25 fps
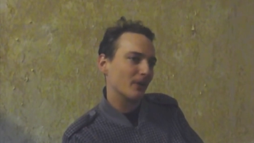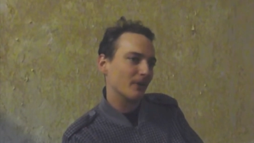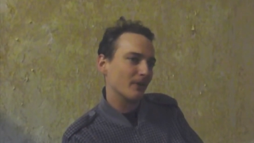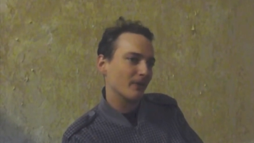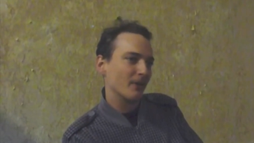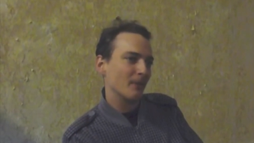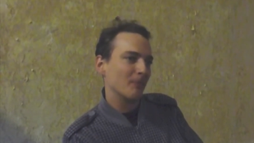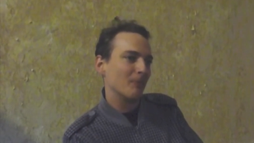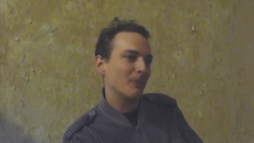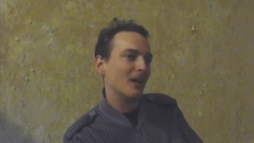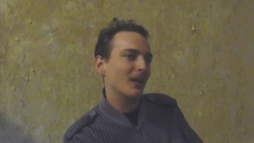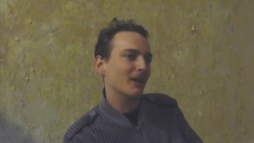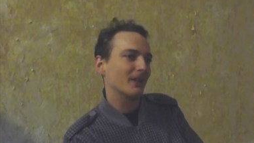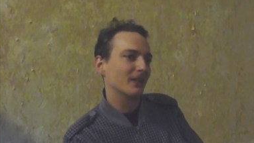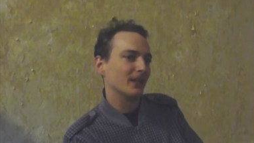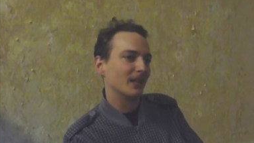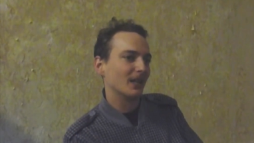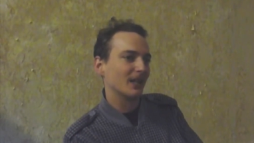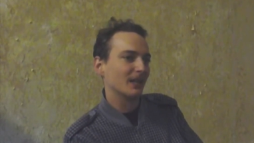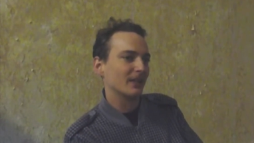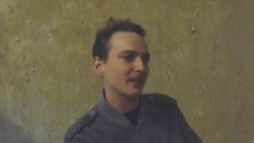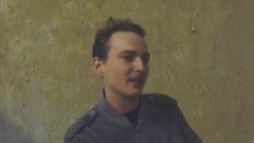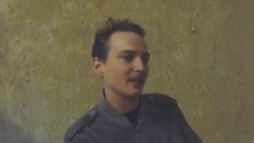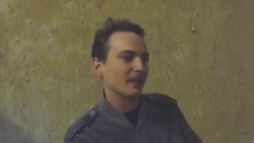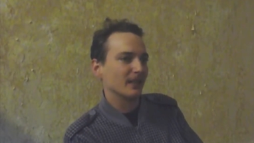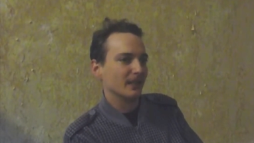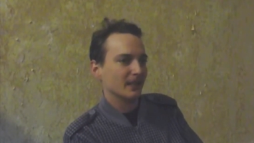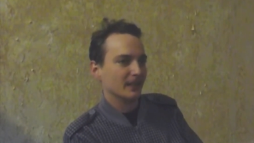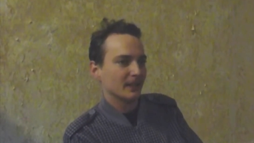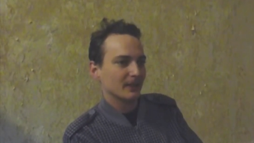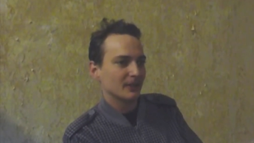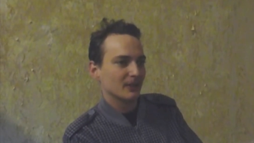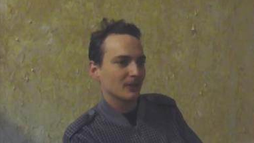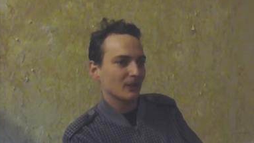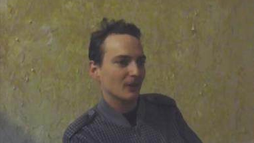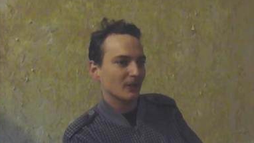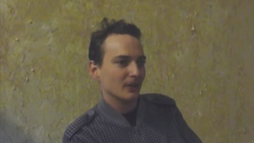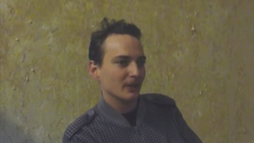out of the party arty thing.
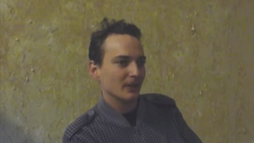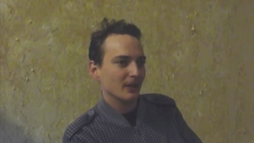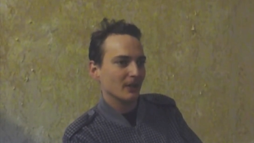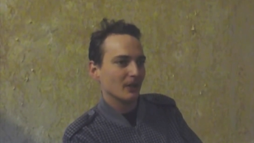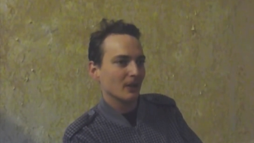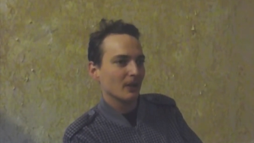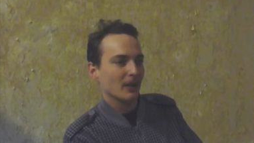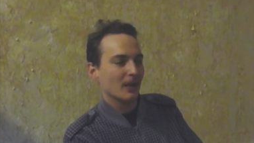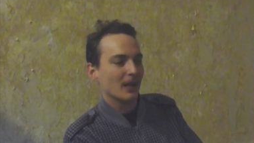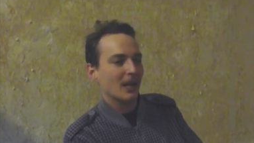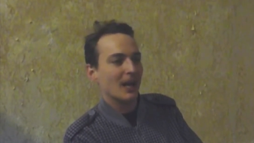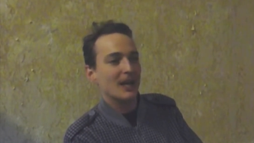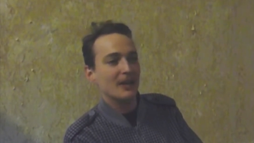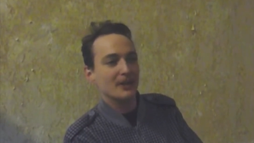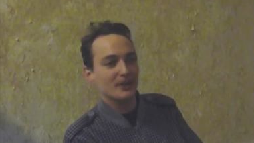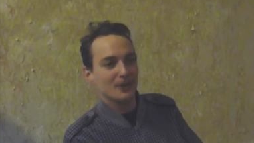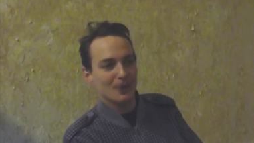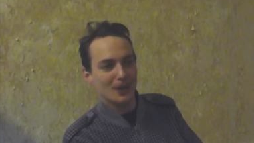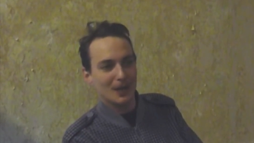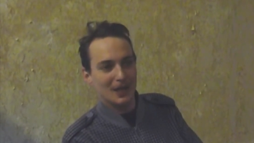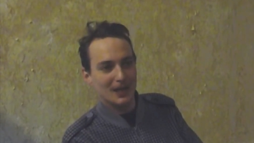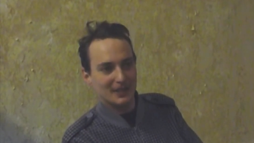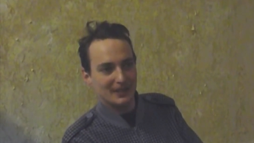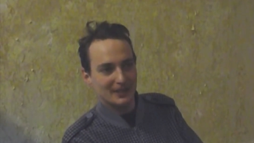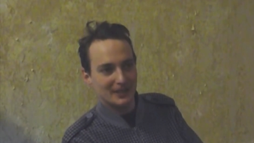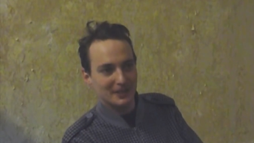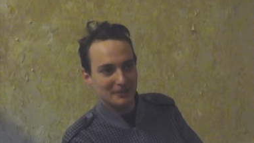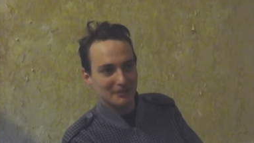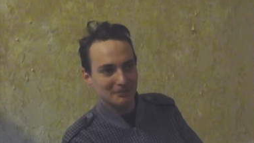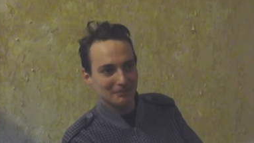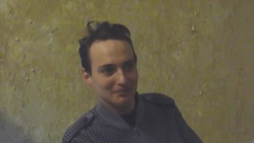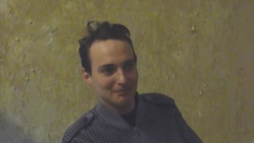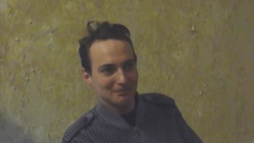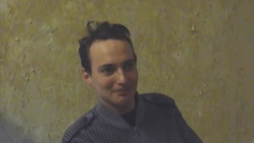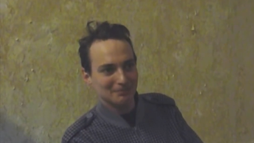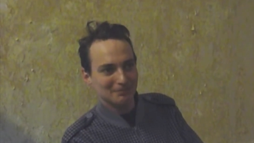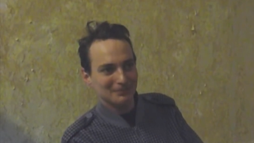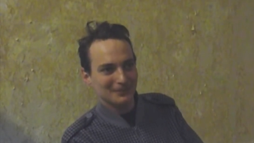It's called Radio Arty,
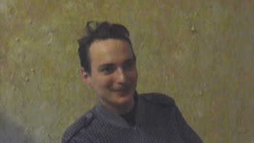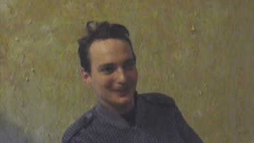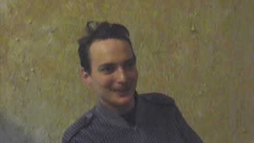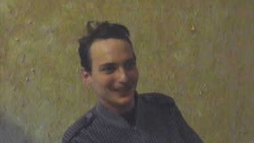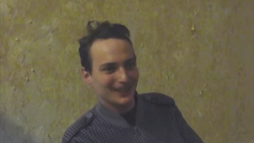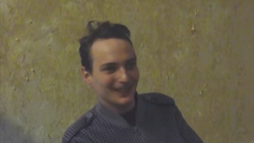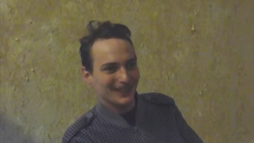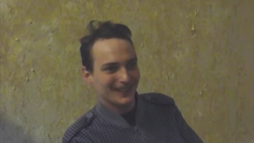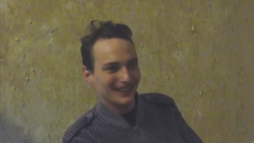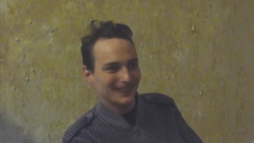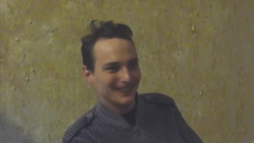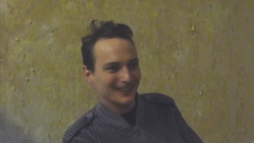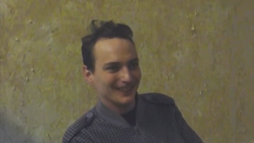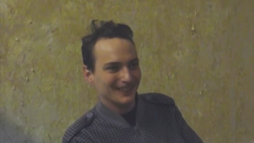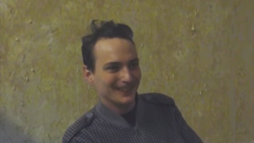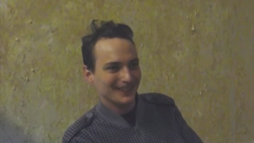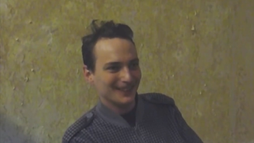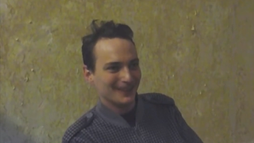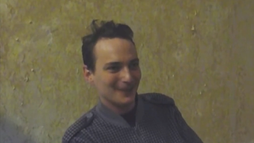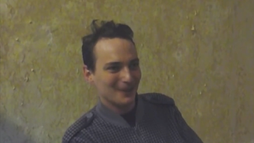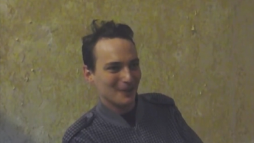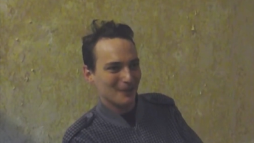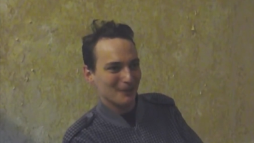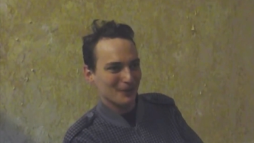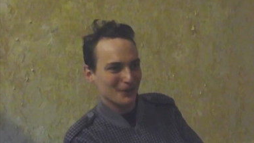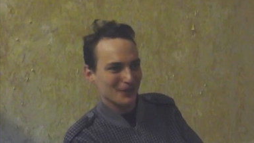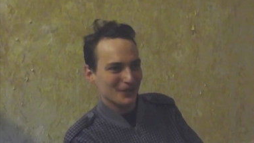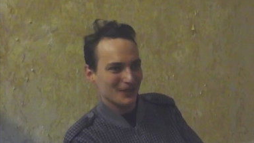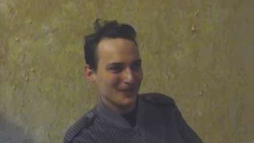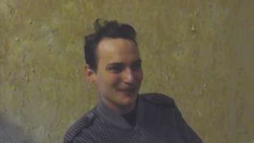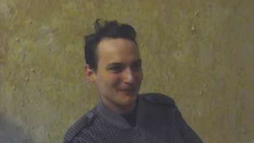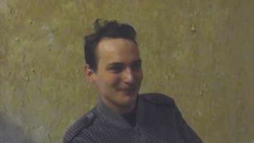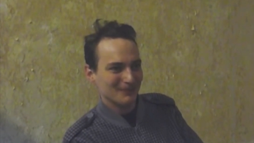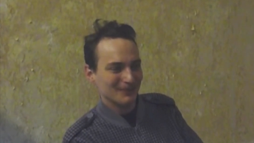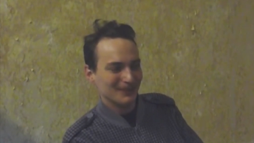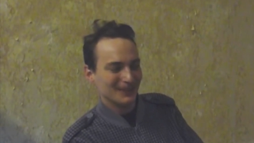and obviously.